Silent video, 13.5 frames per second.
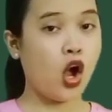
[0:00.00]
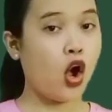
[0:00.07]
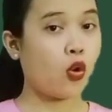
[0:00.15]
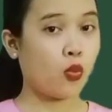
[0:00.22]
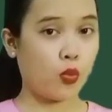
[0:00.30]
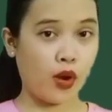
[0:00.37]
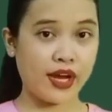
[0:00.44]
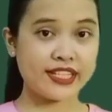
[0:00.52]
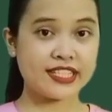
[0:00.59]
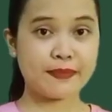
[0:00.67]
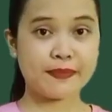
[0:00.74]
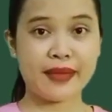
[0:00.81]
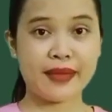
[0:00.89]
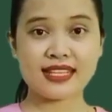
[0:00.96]
What is the
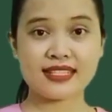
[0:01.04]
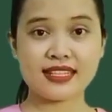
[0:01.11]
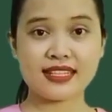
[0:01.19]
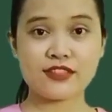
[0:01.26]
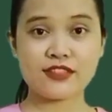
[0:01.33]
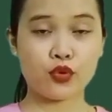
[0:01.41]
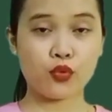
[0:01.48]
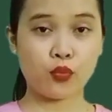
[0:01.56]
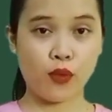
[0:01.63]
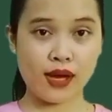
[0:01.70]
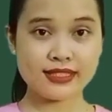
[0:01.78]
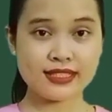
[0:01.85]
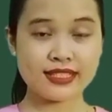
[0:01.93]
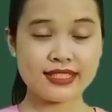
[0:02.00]
past tense for
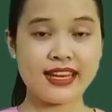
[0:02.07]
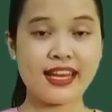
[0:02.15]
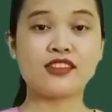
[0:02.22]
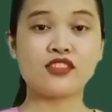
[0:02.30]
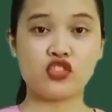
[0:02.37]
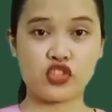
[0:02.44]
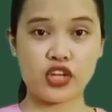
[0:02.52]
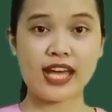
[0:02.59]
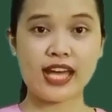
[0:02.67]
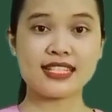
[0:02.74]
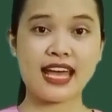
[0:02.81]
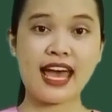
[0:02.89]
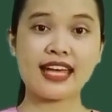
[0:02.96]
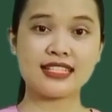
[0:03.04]
want? Just
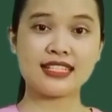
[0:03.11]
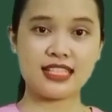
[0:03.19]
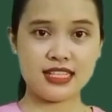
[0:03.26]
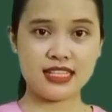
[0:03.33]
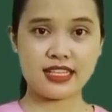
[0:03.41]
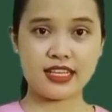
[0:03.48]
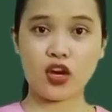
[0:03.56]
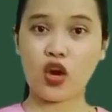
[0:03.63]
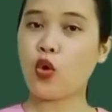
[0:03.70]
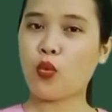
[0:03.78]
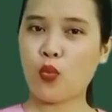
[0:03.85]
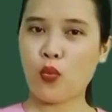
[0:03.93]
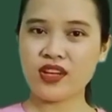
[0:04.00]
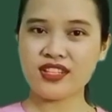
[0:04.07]
add ED,
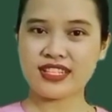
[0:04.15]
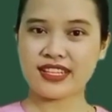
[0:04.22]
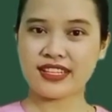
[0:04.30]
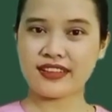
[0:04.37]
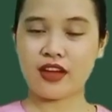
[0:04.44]
wanted.